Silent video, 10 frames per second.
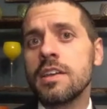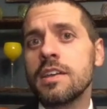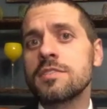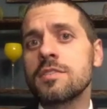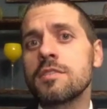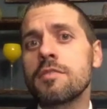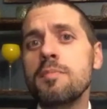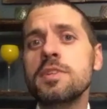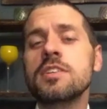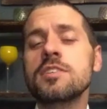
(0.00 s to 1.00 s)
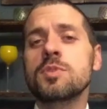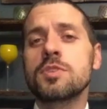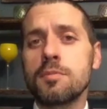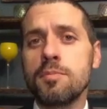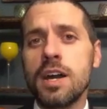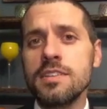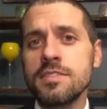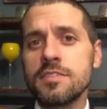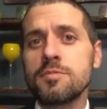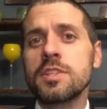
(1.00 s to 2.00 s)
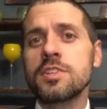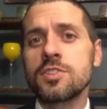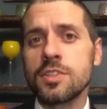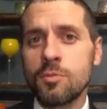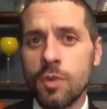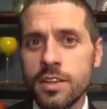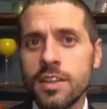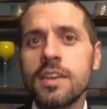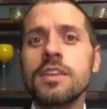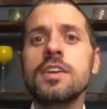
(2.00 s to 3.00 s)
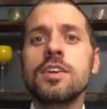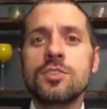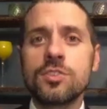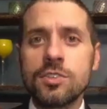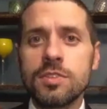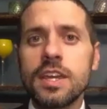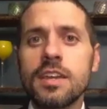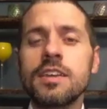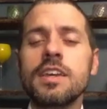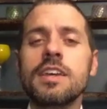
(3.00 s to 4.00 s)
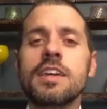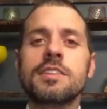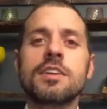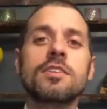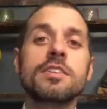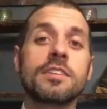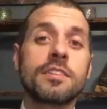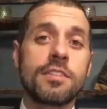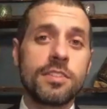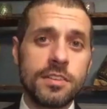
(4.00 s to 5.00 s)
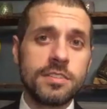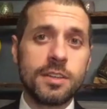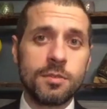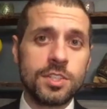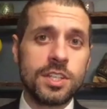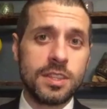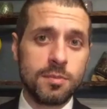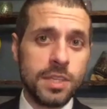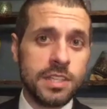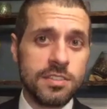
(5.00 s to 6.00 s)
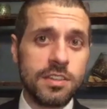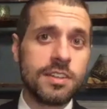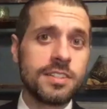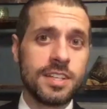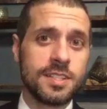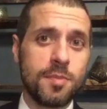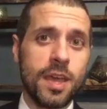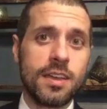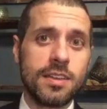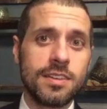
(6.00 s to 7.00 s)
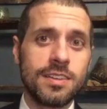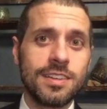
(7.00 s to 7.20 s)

And so the rapid test would turn positive potentially one day, two day, and then only on the third day would you get the PCR test back.